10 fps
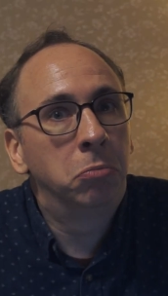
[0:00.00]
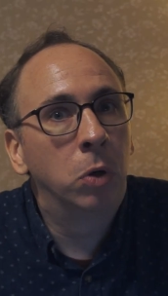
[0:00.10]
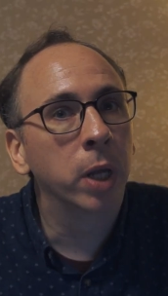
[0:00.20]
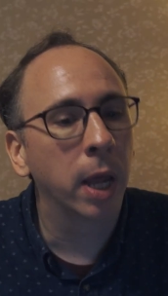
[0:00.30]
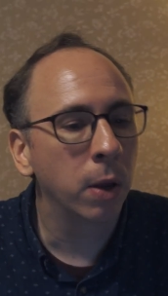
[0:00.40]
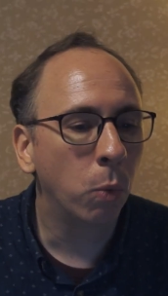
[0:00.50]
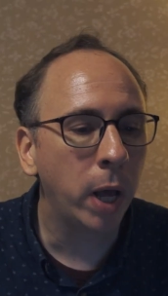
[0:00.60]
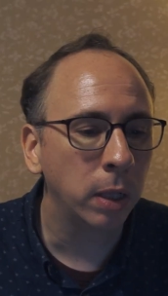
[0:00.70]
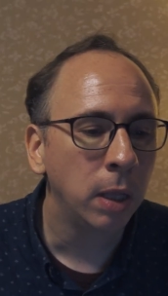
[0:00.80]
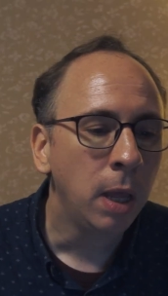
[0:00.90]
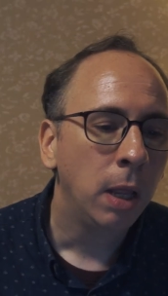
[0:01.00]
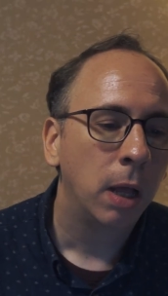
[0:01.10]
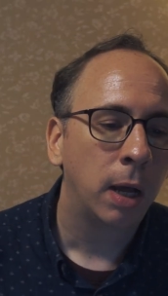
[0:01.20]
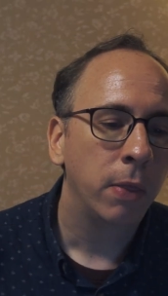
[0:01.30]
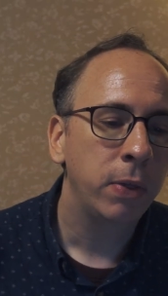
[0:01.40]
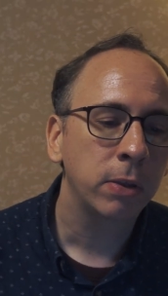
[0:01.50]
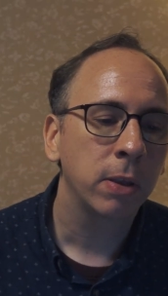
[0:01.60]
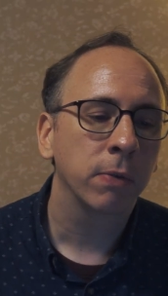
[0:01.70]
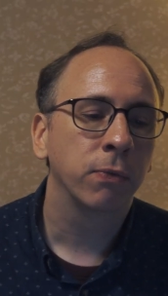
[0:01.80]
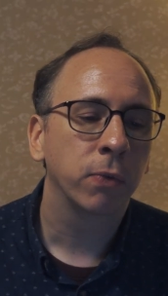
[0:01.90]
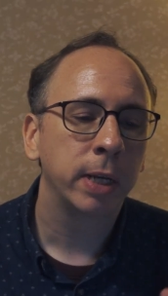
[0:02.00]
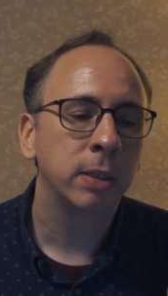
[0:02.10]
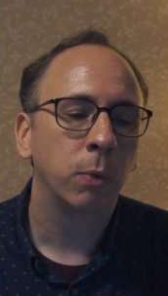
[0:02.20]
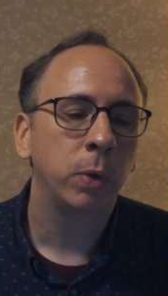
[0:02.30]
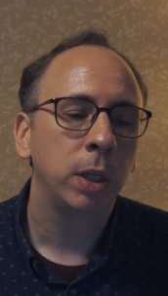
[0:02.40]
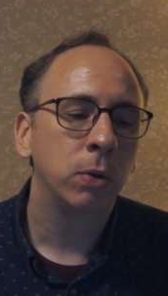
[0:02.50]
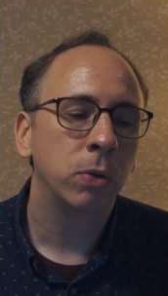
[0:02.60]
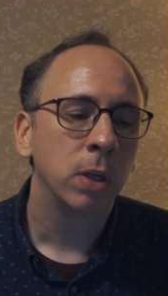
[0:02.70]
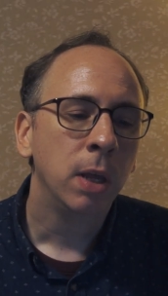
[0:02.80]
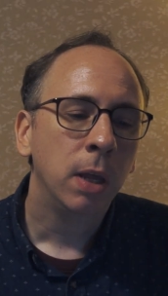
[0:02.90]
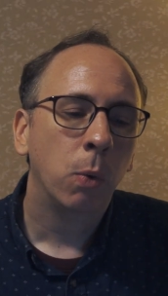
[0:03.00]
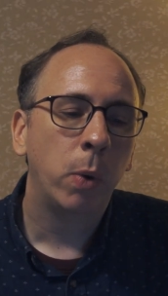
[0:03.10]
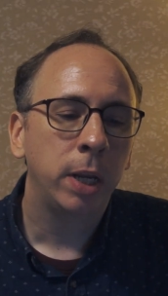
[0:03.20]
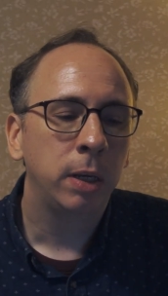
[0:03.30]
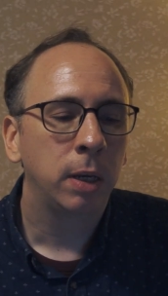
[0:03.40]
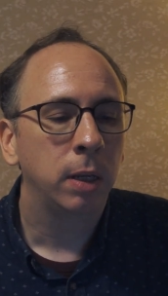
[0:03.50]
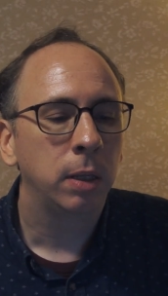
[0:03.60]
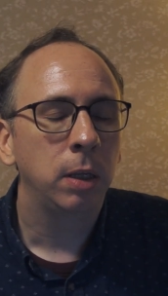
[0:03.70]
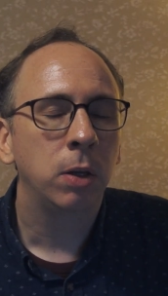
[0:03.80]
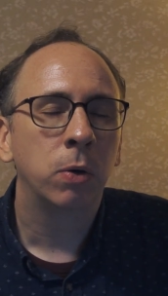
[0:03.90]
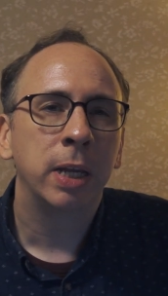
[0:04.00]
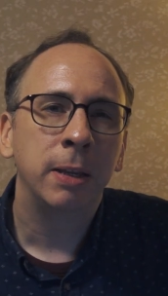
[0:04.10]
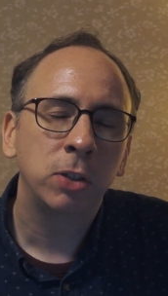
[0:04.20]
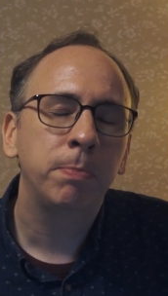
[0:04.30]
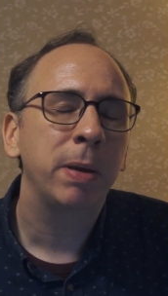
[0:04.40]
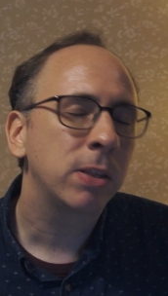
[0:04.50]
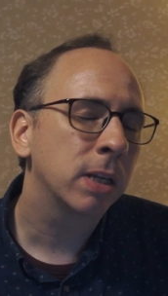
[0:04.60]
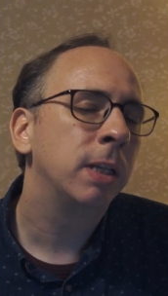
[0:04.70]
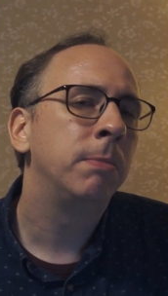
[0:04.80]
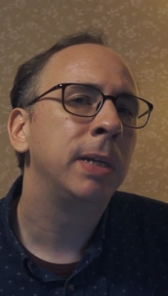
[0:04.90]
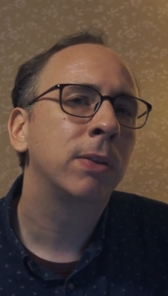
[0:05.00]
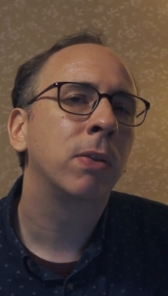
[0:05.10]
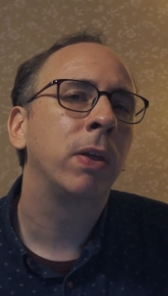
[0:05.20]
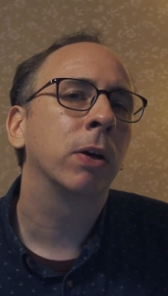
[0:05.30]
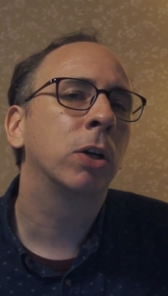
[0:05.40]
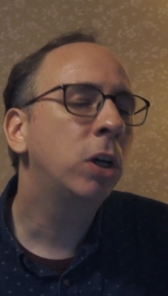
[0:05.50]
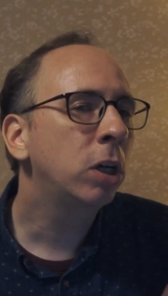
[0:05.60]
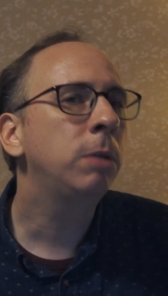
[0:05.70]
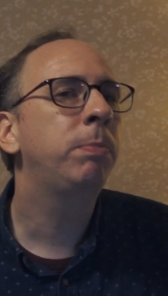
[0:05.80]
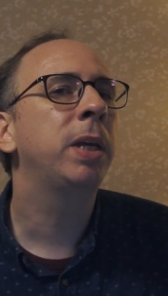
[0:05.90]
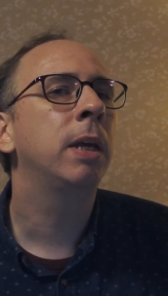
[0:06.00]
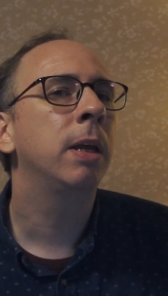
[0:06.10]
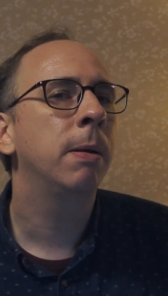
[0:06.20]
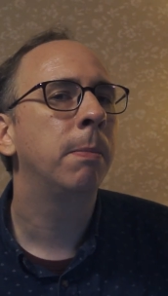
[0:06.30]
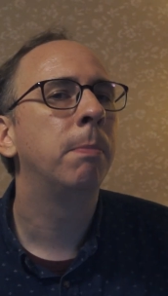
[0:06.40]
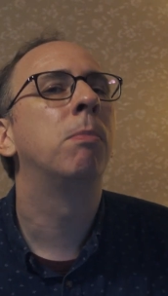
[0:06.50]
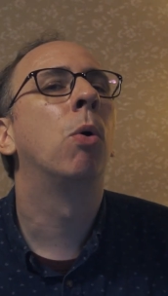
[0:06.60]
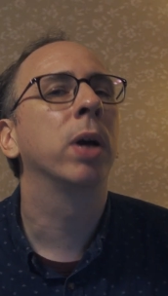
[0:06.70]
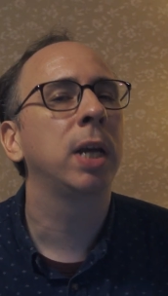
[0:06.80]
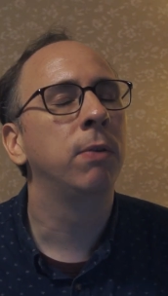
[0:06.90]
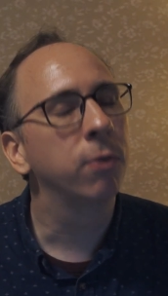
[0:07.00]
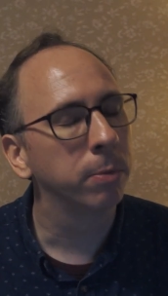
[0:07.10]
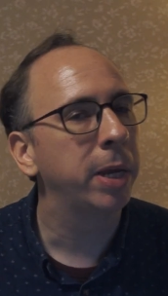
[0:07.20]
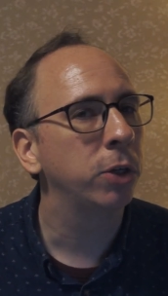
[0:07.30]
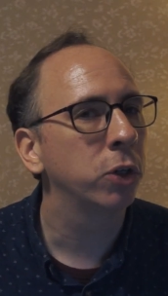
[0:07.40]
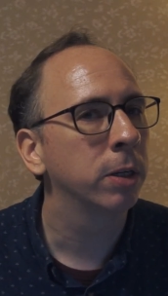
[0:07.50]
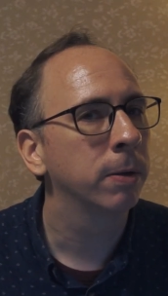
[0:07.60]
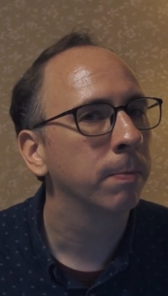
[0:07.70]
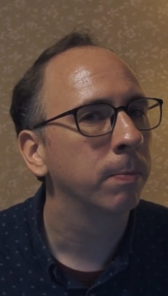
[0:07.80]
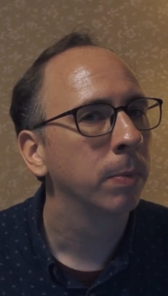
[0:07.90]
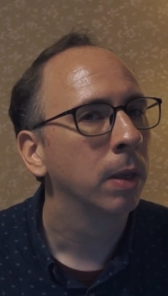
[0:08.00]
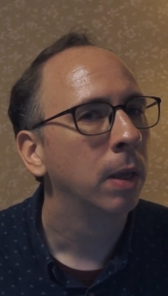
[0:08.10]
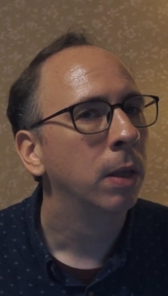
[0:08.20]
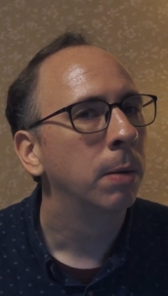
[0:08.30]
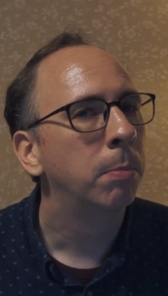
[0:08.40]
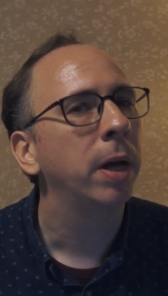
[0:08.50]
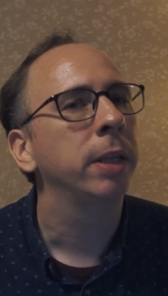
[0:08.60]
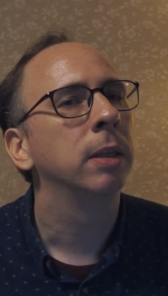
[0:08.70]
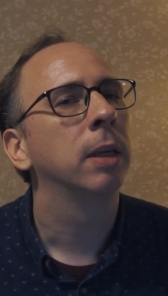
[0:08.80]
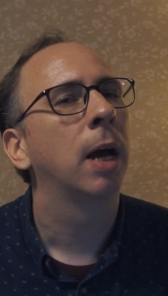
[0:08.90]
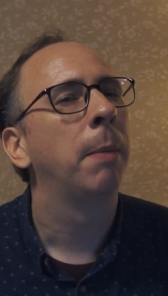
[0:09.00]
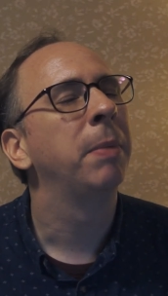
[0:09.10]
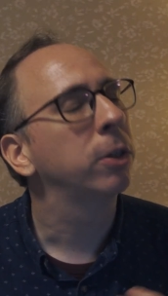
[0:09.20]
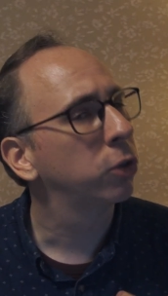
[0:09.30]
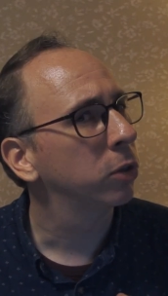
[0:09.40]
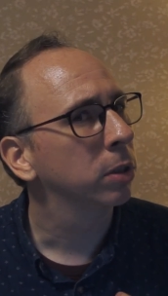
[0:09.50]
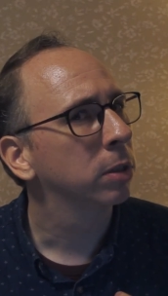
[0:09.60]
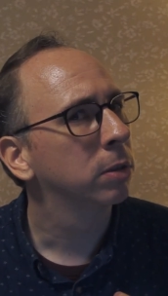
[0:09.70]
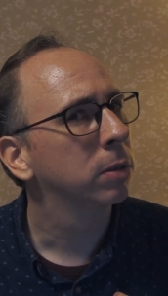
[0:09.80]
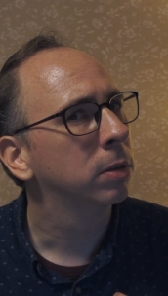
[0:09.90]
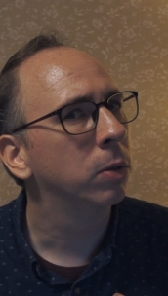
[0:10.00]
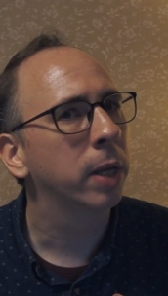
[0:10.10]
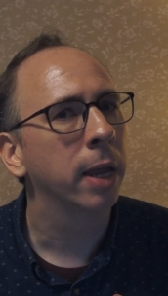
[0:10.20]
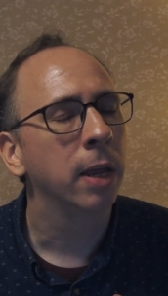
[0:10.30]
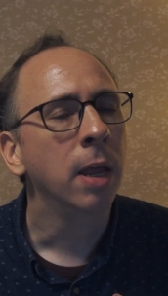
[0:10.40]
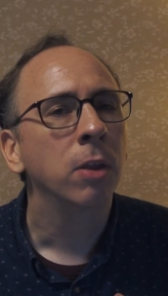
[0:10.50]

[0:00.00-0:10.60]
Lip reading: Okay, well, this is a phrase that we use when, you know, it means there could be more information, but I'm not sure, okay?